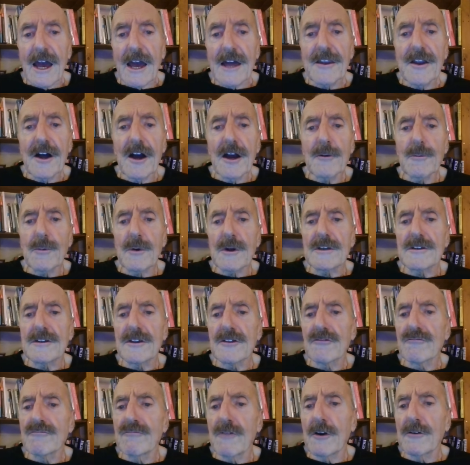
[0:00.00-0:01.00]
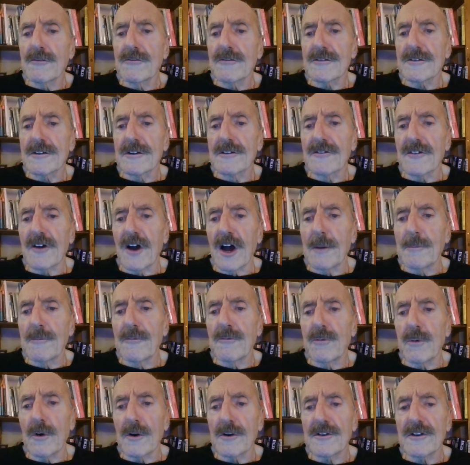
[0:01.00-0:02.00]
An eyewitness wrote at the time
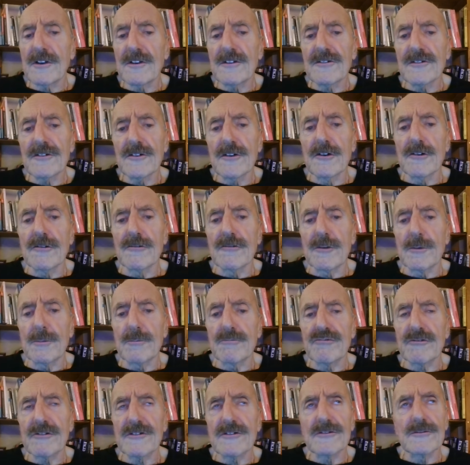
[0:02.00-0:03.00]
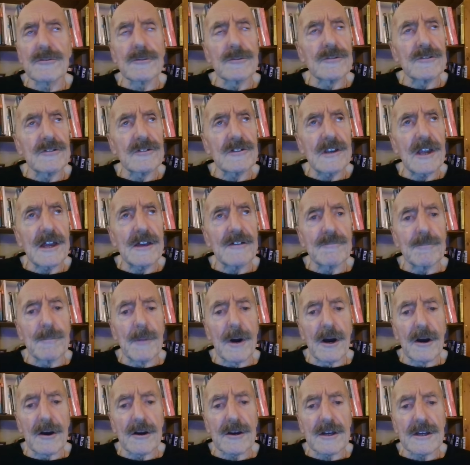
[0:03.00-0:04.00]
of what he saw in Bristol's slave
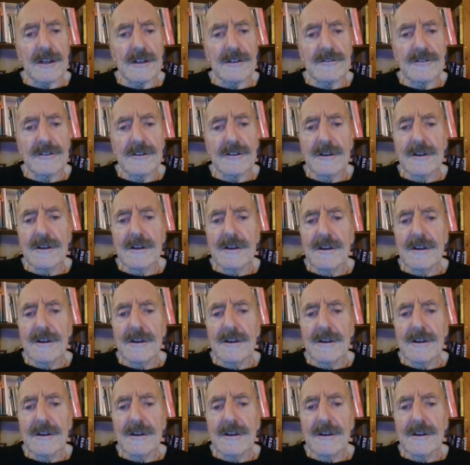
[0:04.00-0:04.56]
market.